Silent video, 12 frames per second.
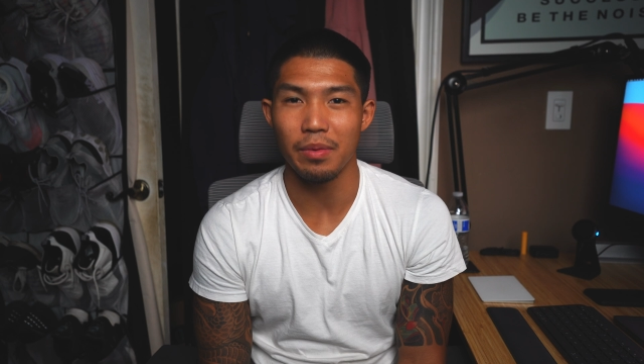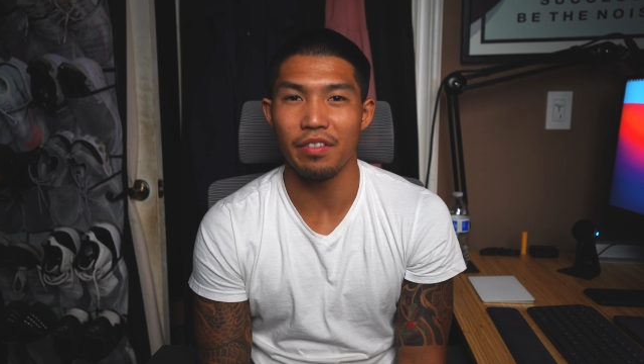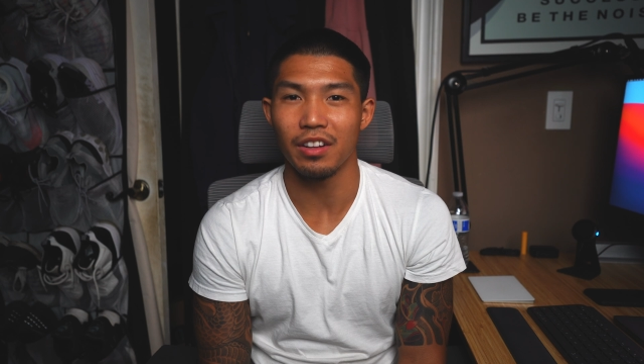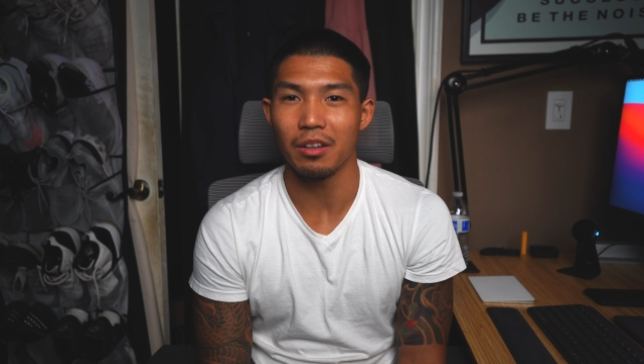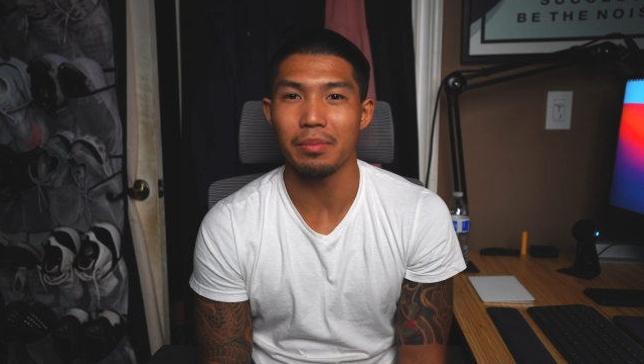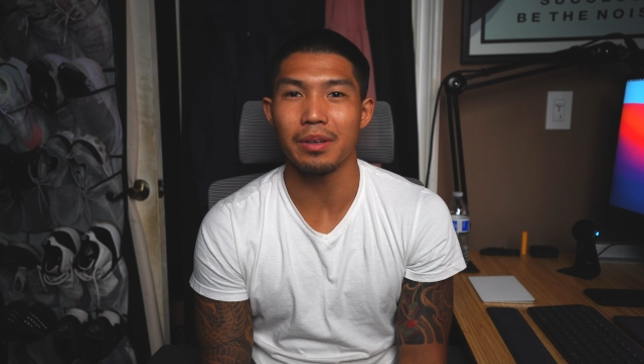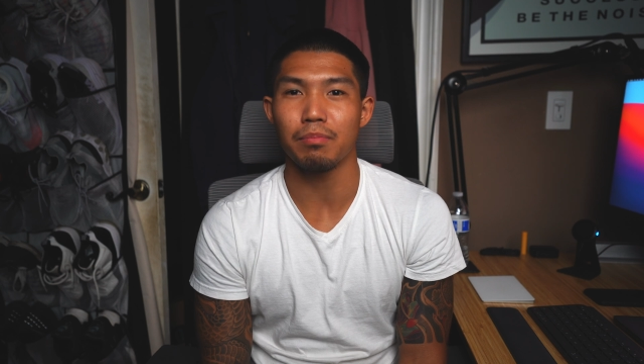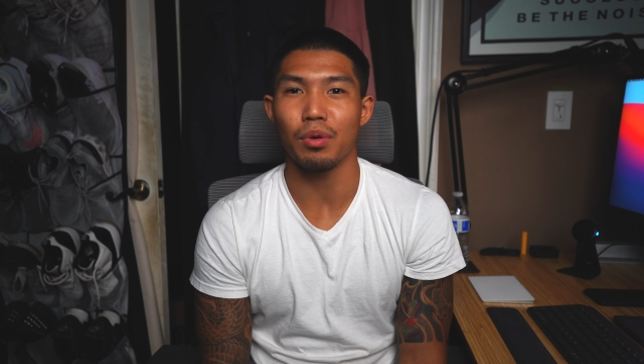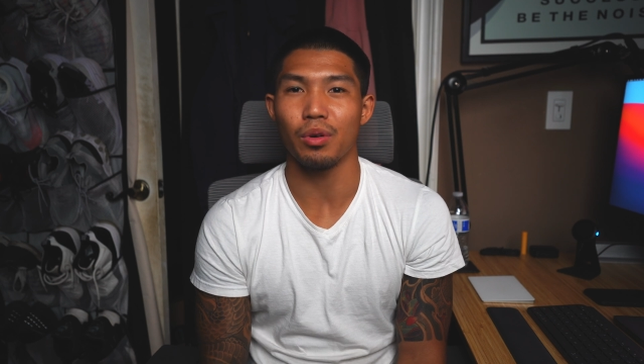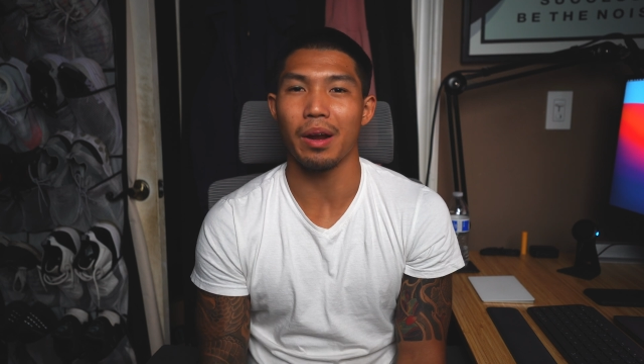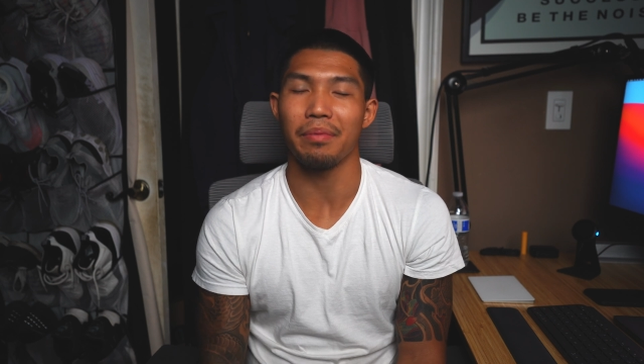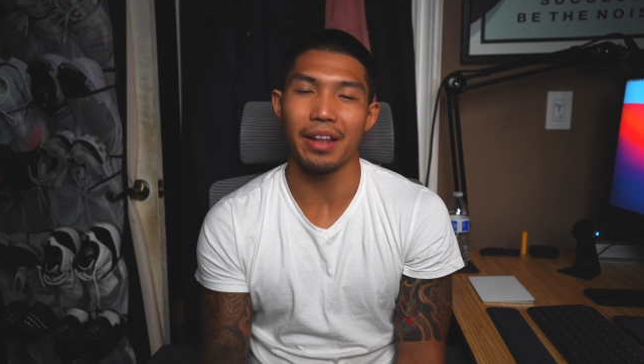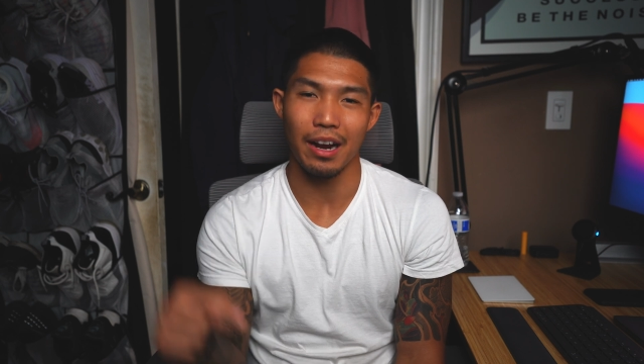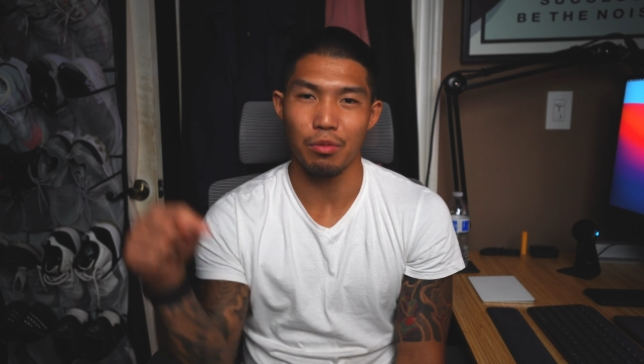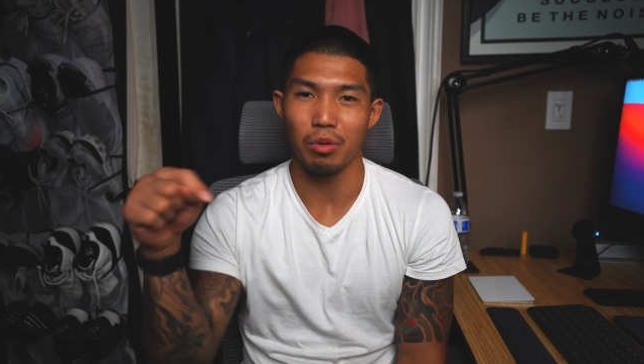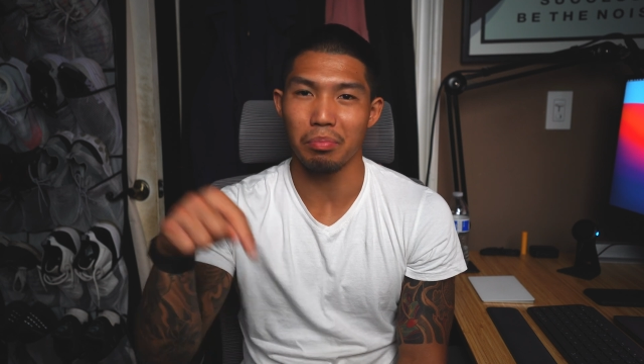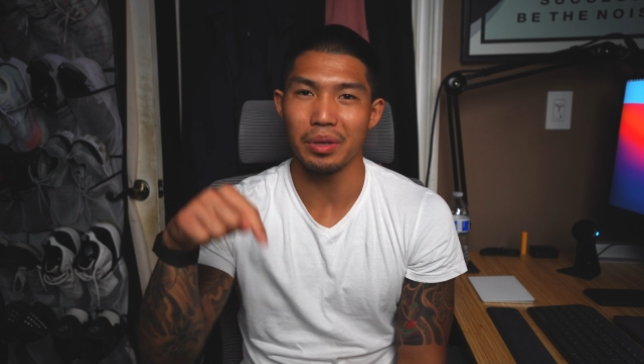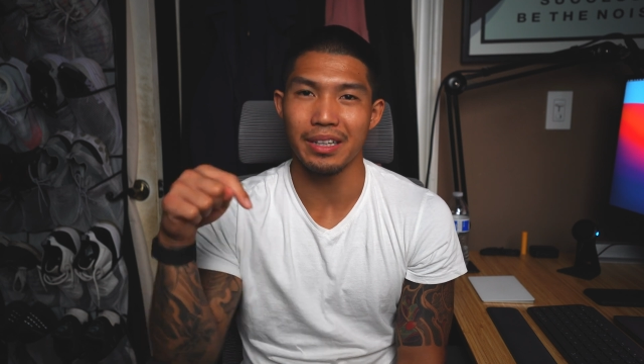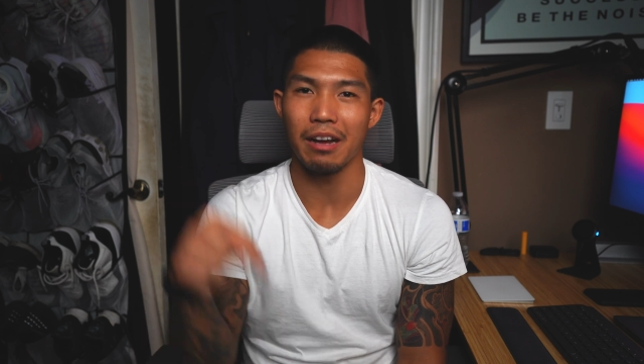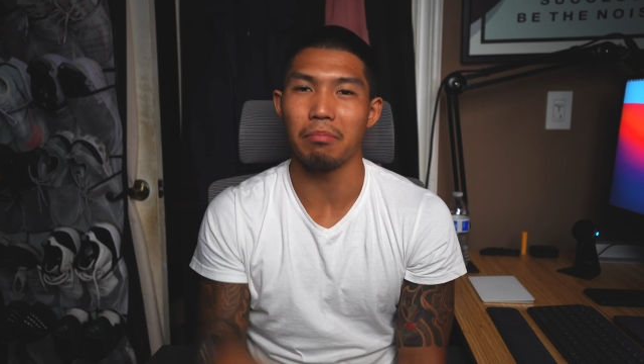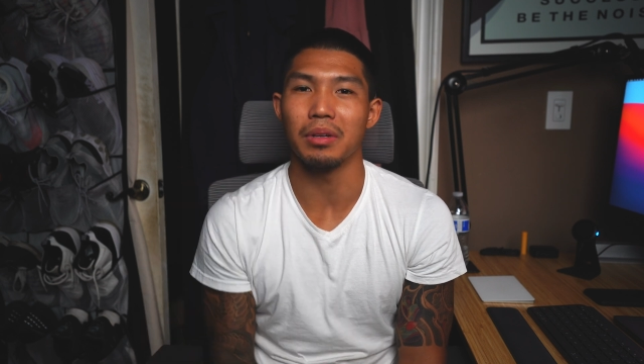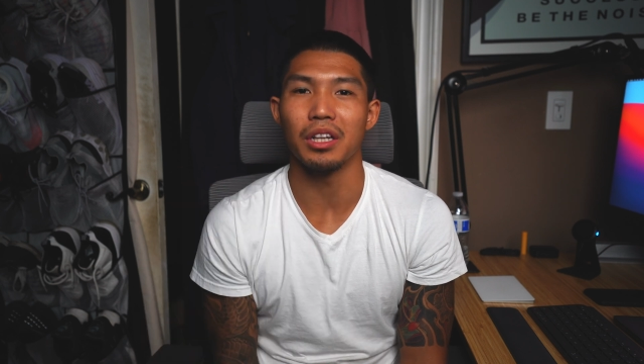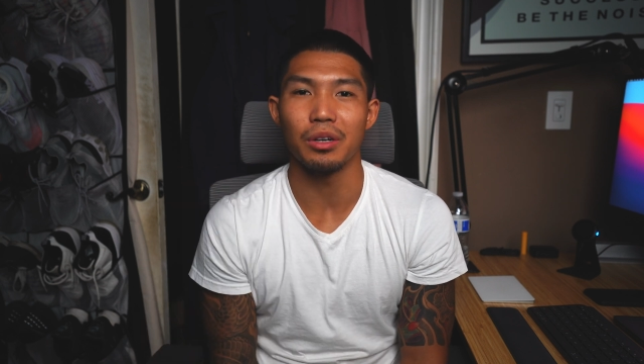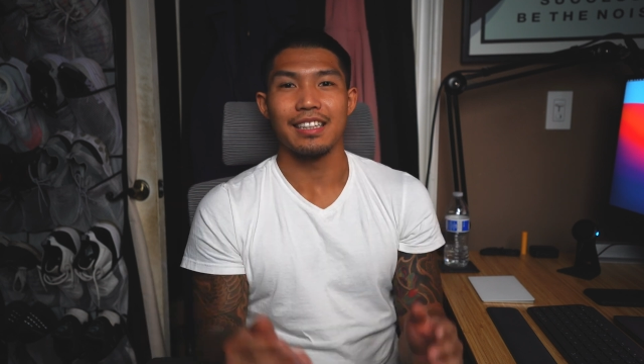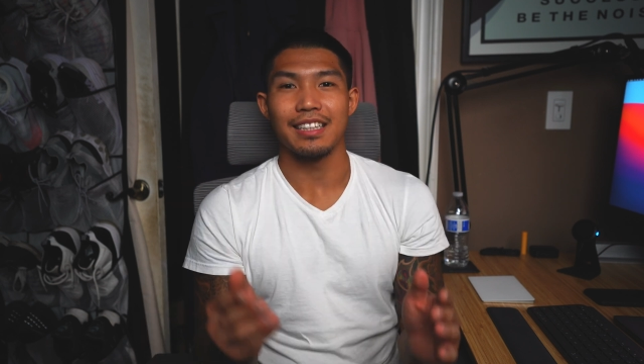development program that I will put down below.